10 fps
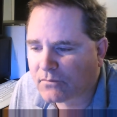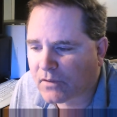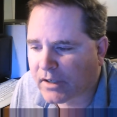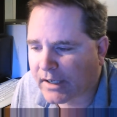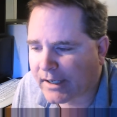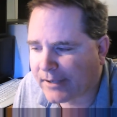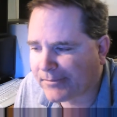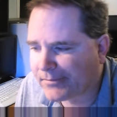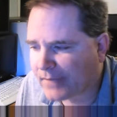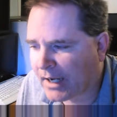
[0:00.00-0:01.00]

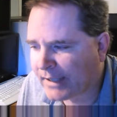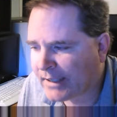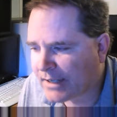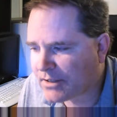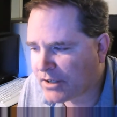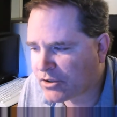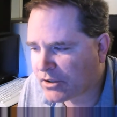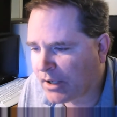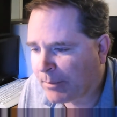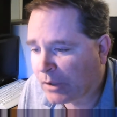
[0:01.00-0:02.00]
Okay, I guess I
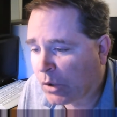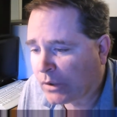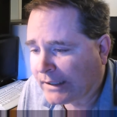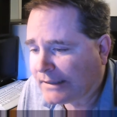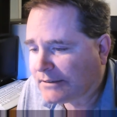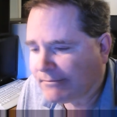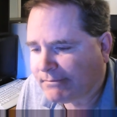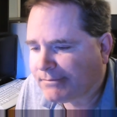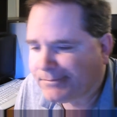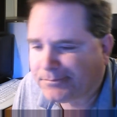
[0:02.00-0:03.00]
should upload it.
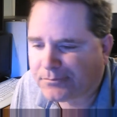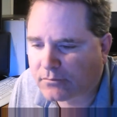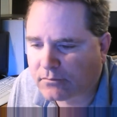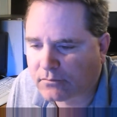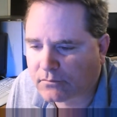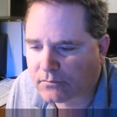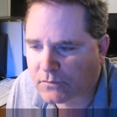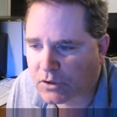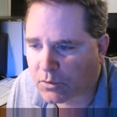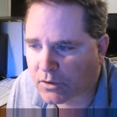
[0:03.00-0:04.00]

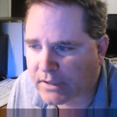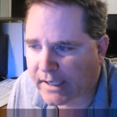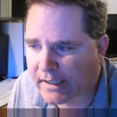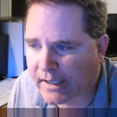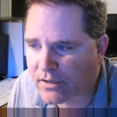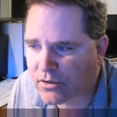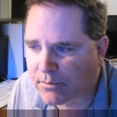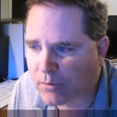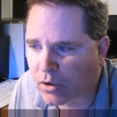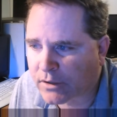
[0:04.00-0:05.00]
So we'll take an extra
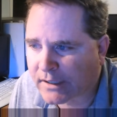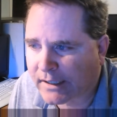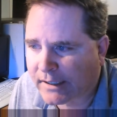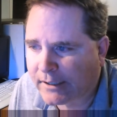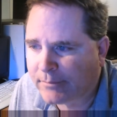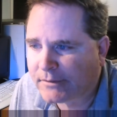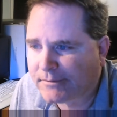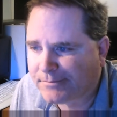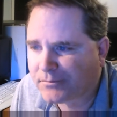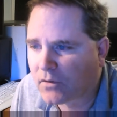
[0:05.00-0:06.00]
more time.